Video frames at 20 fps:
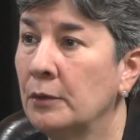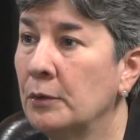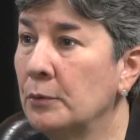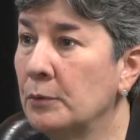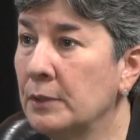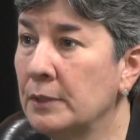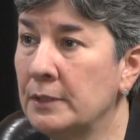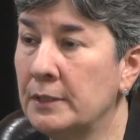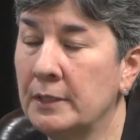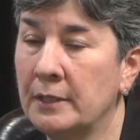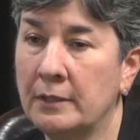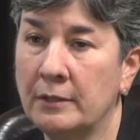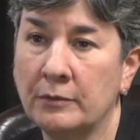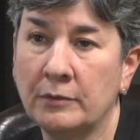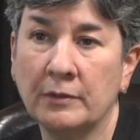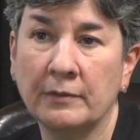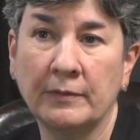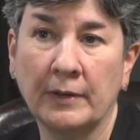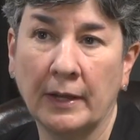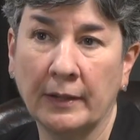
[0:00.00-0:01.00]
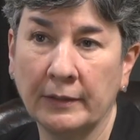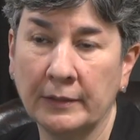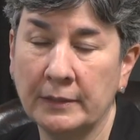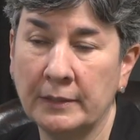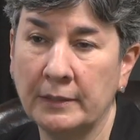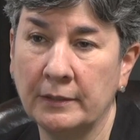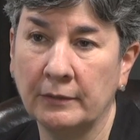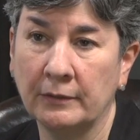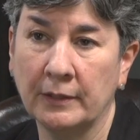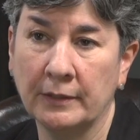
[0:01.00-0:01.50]
who continue to
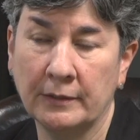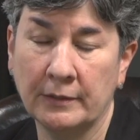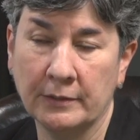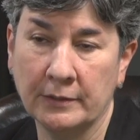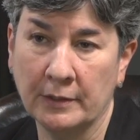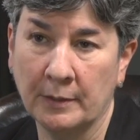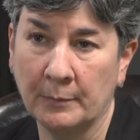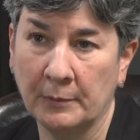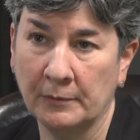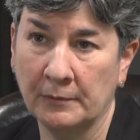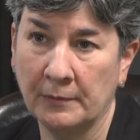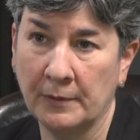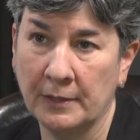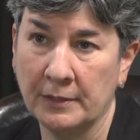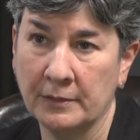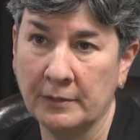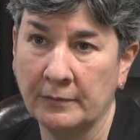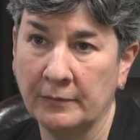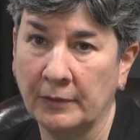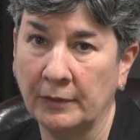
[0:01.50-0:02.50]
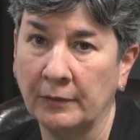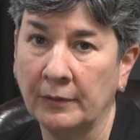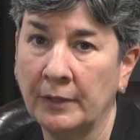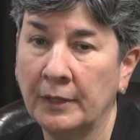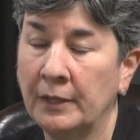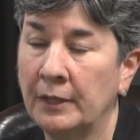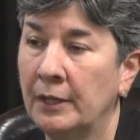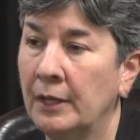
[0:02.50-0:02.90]
volunteer at the summer festival.